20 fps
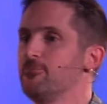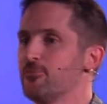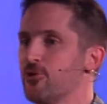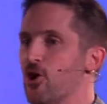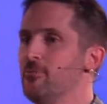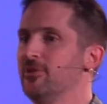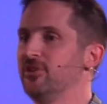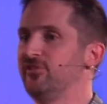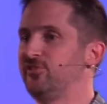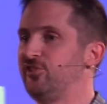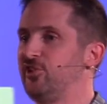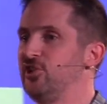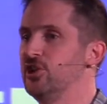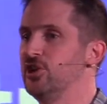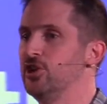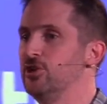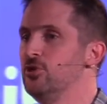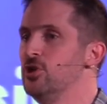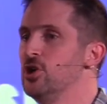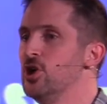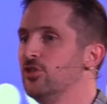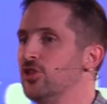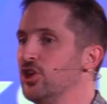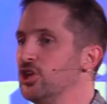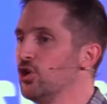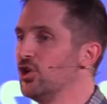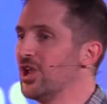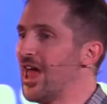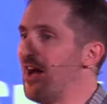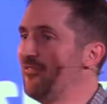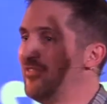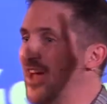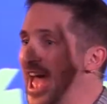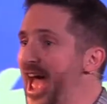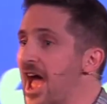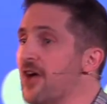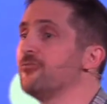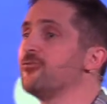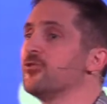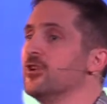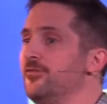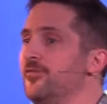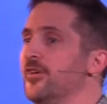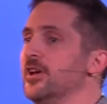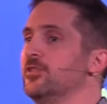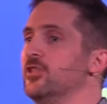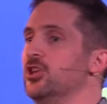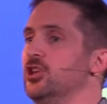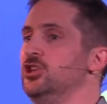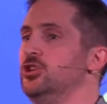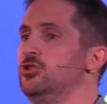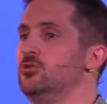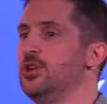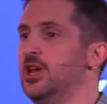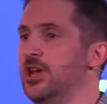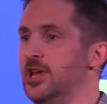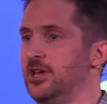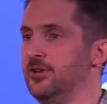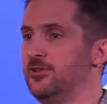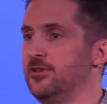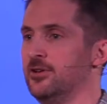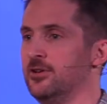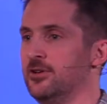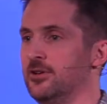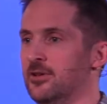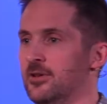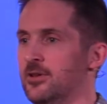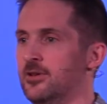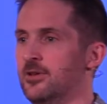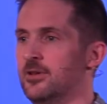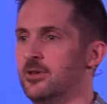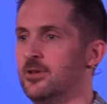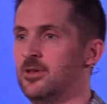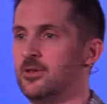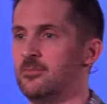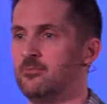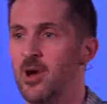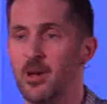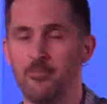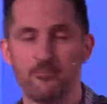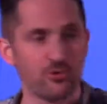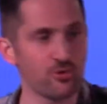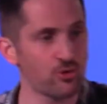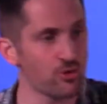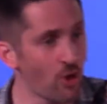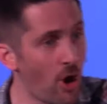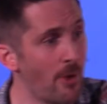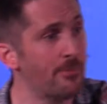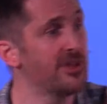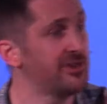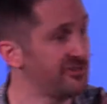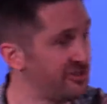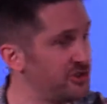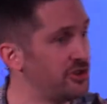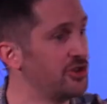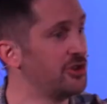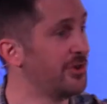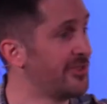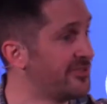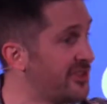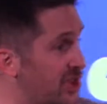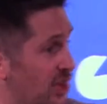my promise to you, that you'll have everything that you need. My promise to you